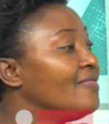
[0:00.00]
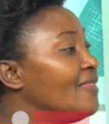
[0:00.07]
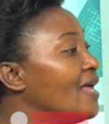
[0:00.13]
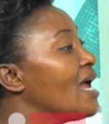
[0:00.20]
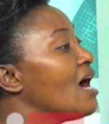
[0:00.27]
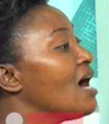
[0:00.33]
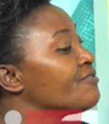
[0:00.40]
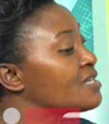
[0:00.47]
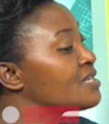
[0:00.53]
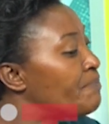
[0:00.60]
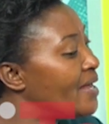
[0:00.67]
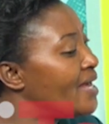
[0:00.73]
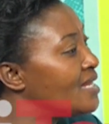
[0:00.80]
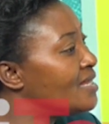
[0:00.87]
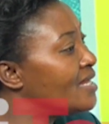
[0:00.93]
They have
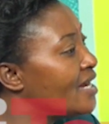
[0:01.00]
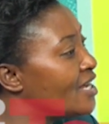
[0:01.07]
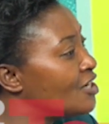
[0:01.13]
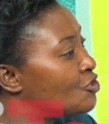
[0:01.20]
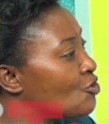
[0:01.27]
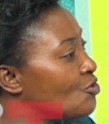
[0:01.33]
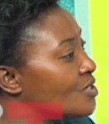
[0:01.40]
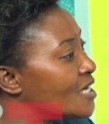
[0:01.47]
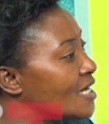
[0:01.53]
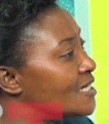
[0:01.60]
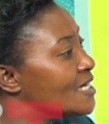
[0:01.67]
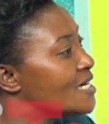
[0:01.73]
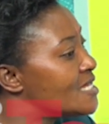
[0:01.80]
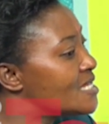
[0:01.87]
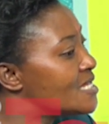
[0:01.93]
supplied the nation
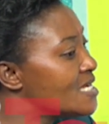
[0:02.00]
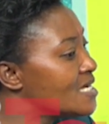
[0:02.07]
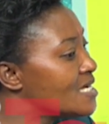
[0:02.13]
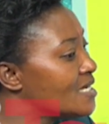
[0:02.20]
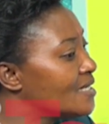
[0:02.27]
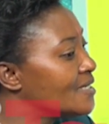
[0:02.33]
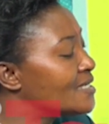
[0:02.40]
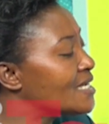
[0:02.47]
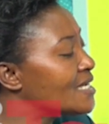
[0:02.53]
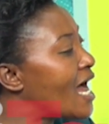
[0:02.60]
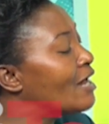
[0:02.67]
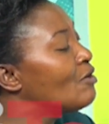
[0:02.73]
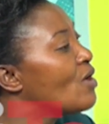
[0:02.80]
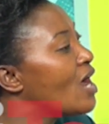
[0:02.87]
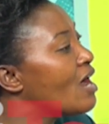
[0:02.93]
certain things and
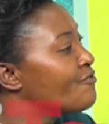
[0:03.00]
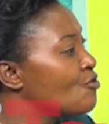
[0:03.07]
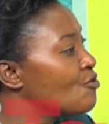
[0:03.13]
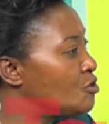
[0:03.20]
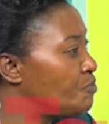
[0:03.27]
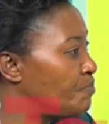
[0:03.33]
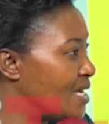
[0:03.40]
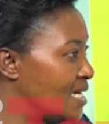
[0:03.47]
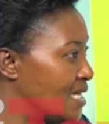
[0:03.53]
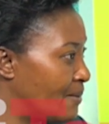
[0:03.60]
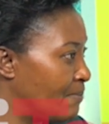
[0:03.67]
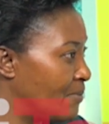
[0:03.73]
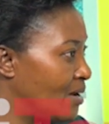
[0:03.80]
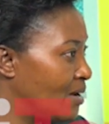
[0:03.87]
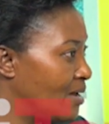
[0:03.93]
we have not paid them.
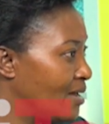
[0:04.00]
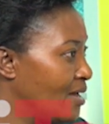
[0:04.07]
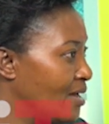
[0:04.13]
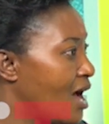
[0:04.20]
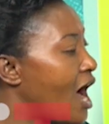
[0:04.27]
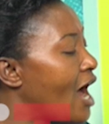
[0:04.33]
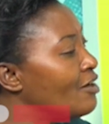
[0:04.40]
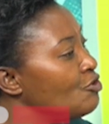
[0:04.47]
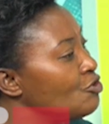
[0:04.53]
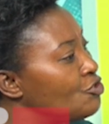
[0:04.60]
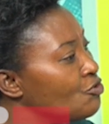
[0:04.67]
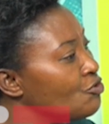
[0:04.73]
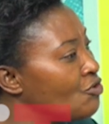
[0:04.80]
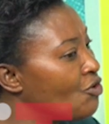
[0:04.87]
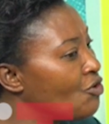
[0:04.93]
And you should
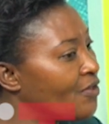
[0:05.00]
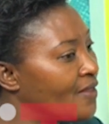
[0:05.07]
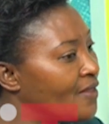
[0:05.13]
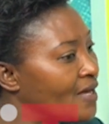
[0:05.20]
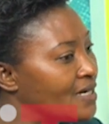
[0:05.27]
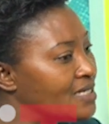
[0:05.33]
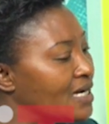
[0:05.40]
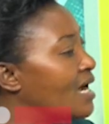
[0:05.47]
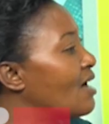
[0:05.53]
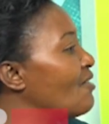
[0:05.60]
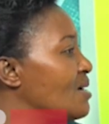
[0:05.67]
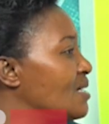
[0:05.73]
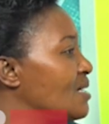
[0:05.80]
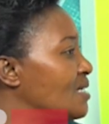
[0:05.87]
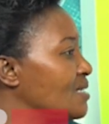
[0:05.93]
know that government
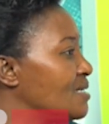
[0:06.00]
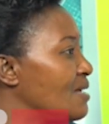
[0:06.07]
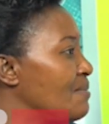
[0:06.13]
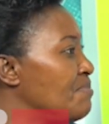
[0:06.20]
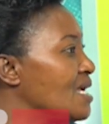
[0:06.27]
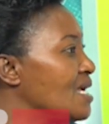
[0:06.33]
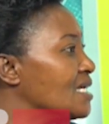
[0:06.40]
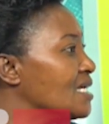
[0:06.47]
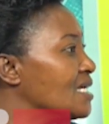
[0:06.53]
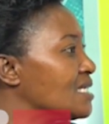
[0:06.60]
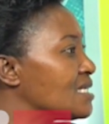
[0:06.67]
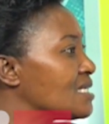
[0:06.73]
is the biggest